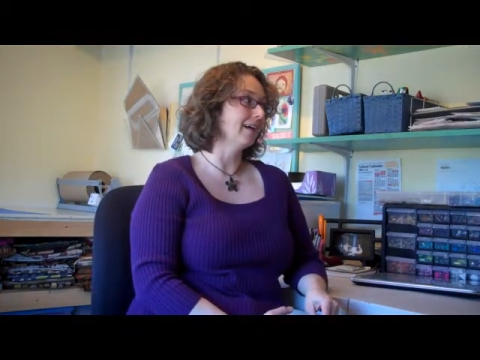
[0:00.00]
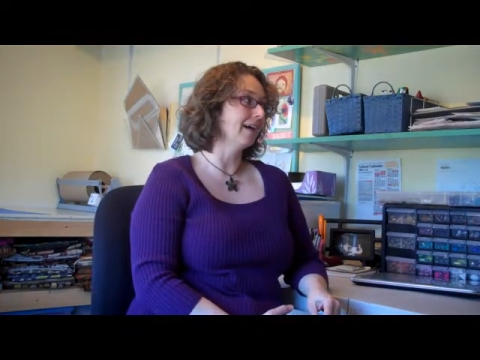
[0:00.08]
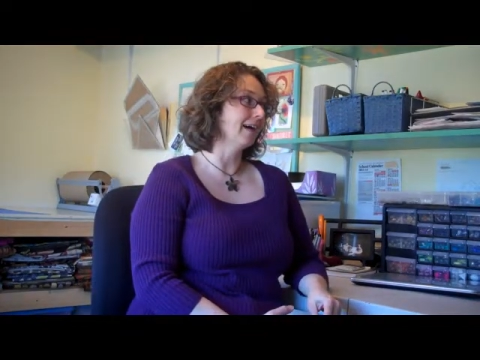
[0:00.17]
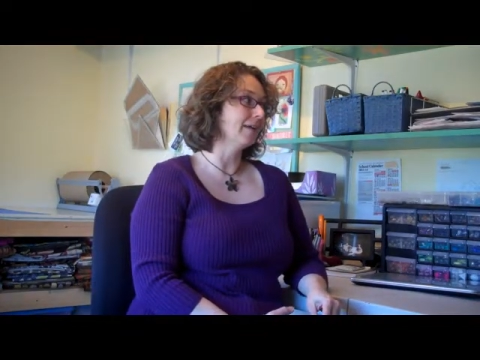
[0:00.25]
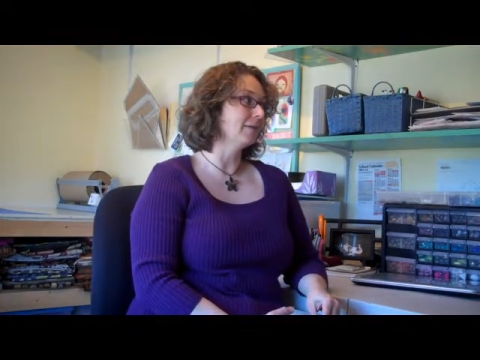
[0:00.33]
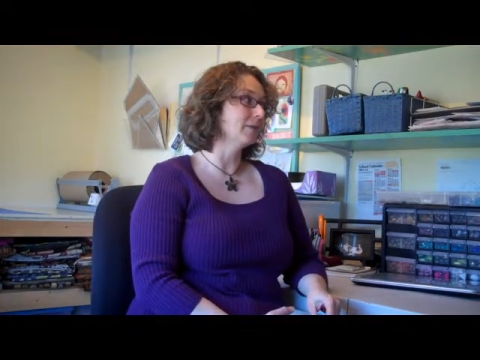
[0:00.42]

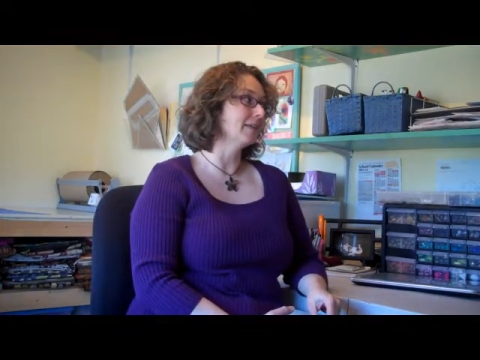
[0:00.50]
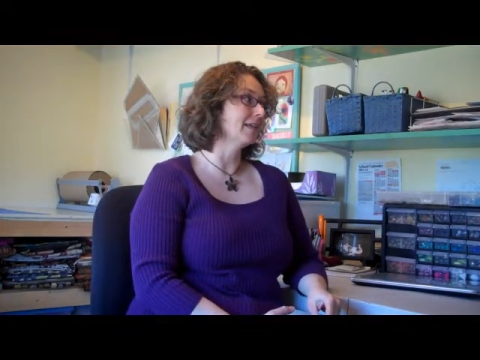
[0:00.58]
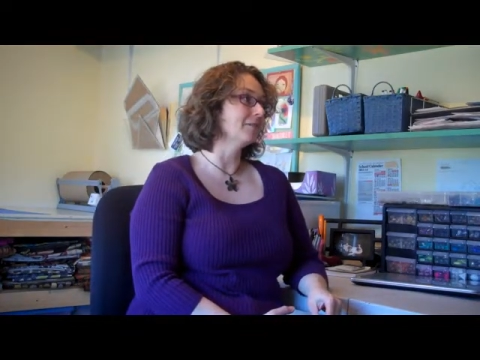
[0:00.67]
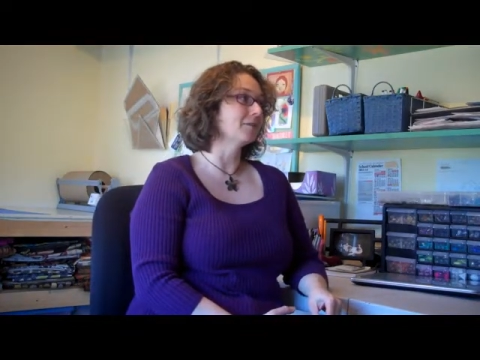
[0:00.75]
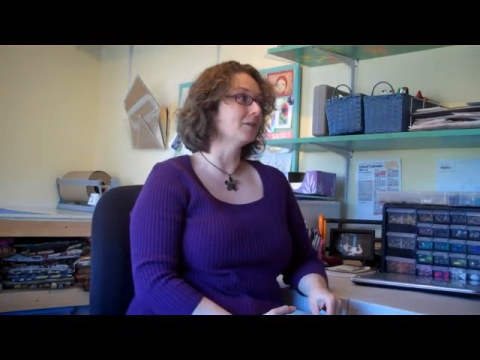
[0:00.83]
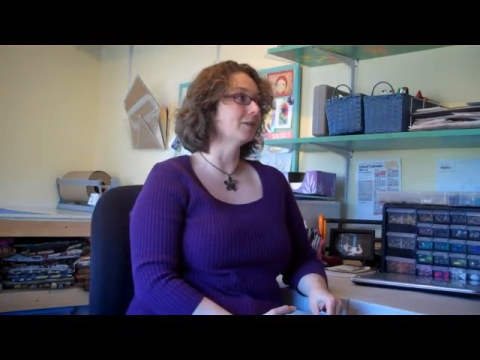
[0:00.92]
I would
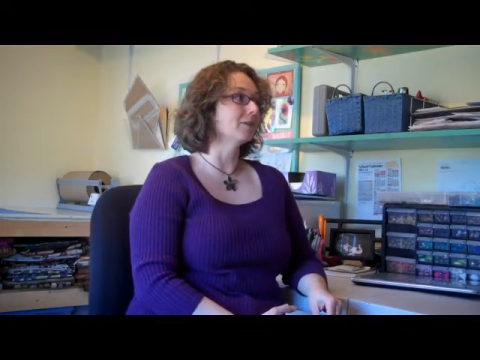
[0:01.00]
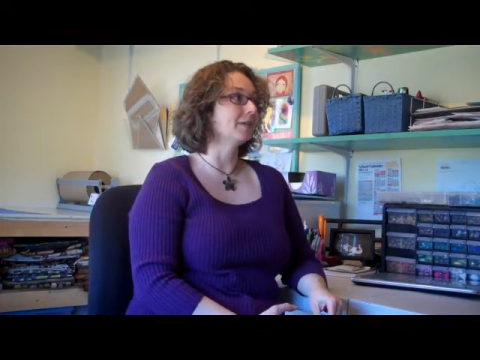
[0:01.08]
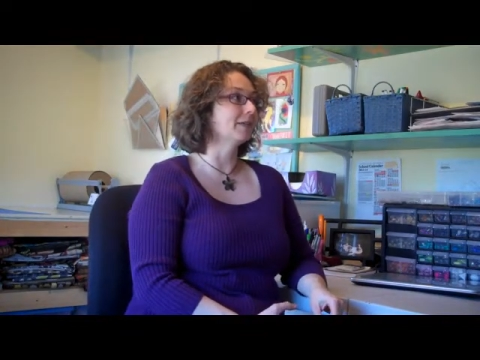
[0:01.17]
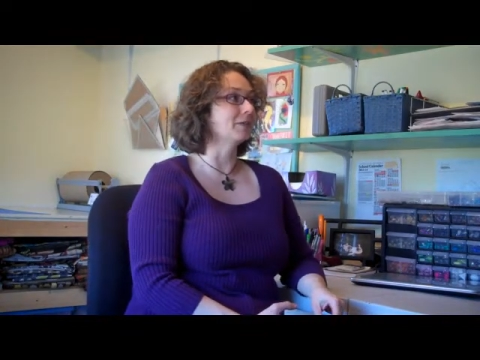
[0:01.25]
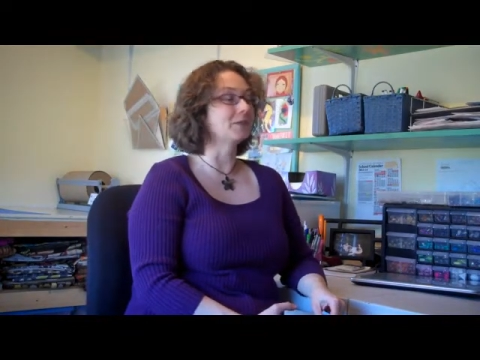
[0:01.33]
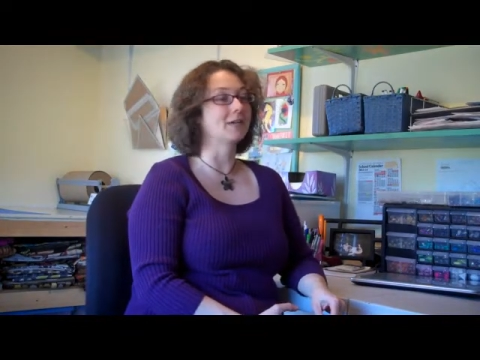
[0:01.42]
never, you
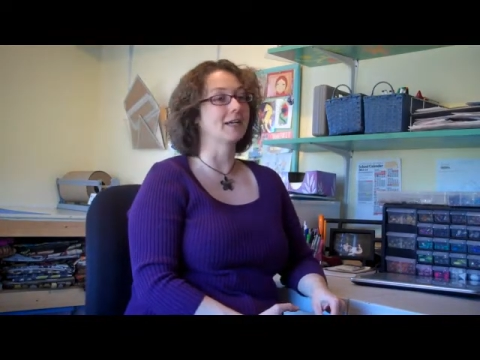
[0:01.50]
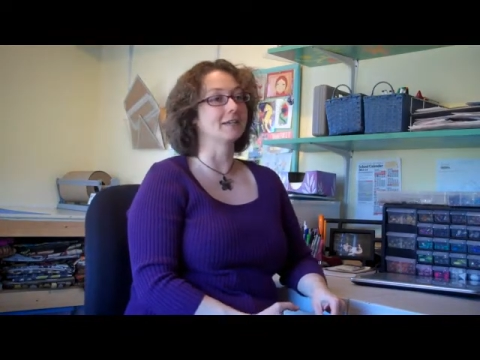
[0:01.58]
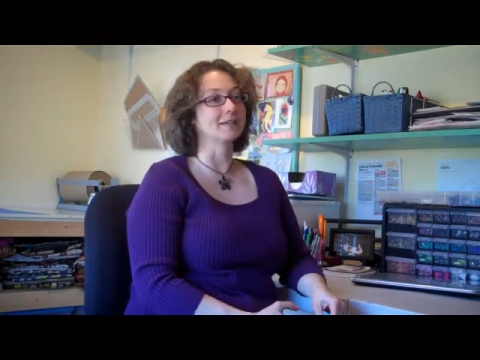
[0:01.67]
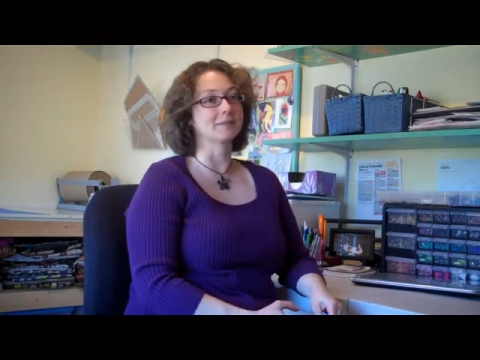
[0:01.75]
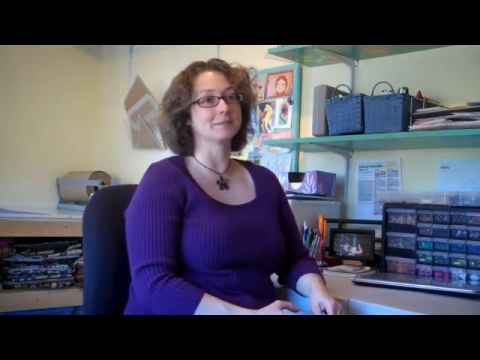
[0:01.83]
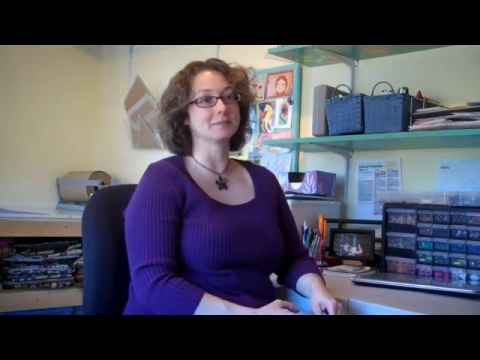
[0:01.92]
know, try
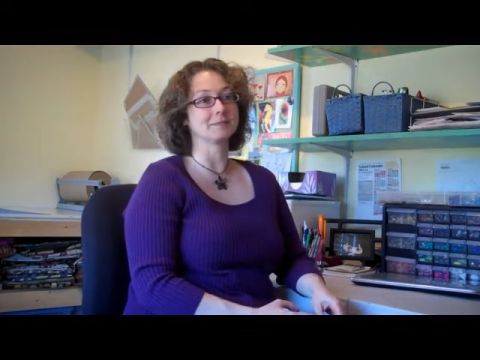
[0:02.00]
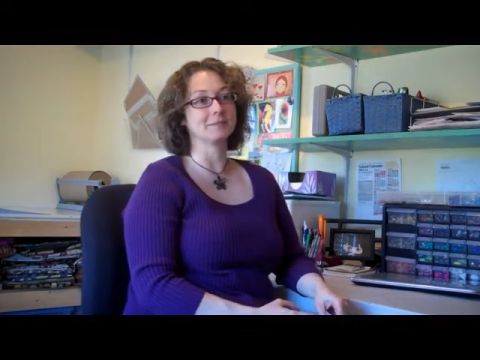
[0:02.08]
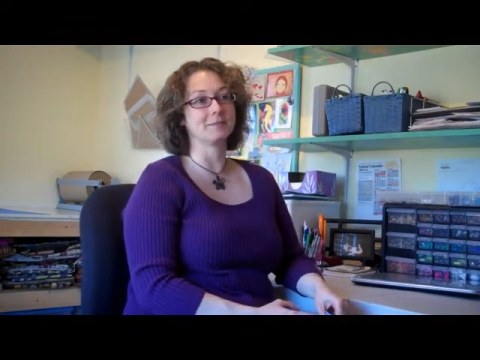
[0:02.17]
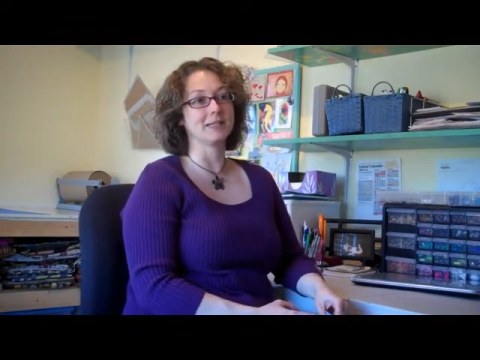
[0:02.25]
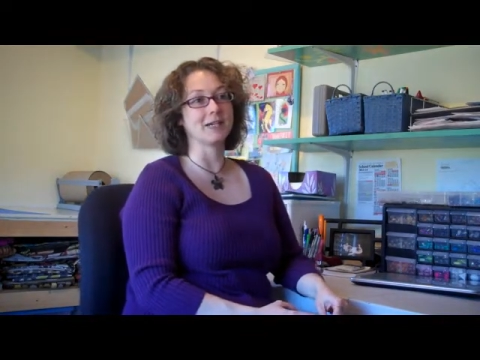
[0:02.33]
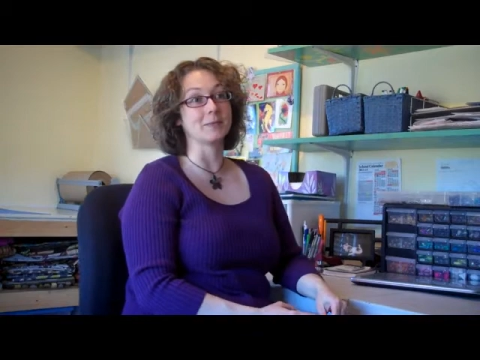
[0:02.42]
to
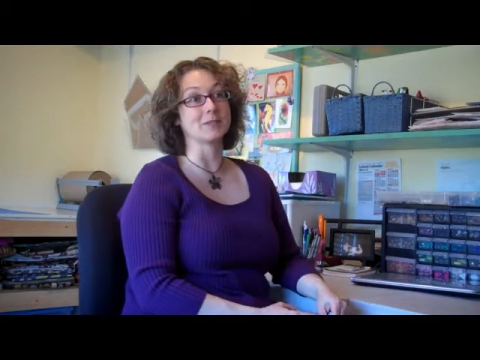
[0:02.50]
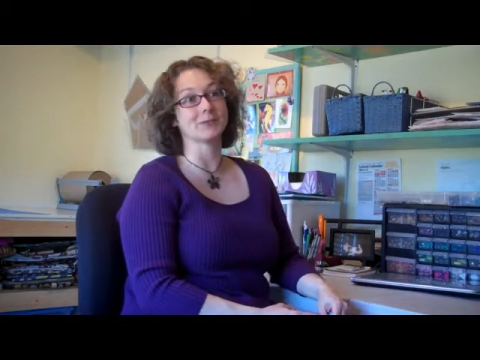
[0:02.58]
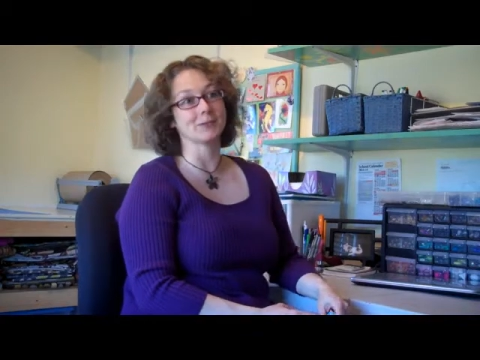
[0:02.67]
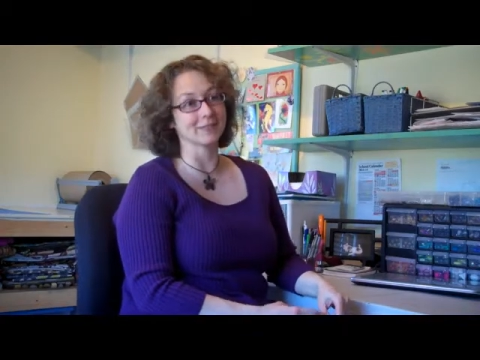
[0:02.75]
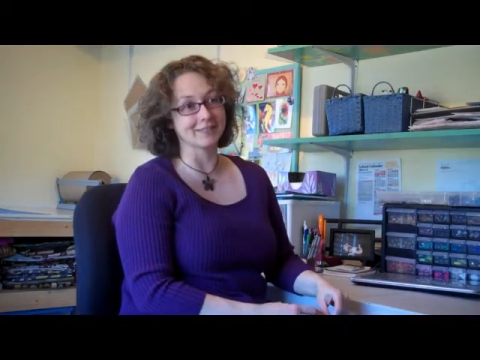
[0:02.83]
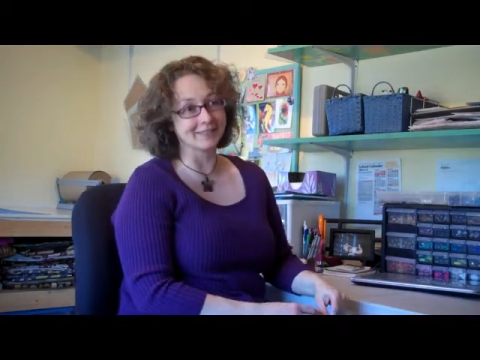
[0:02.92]
become a
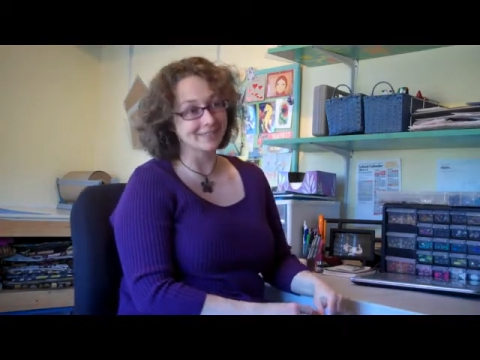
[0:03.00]
jeweler.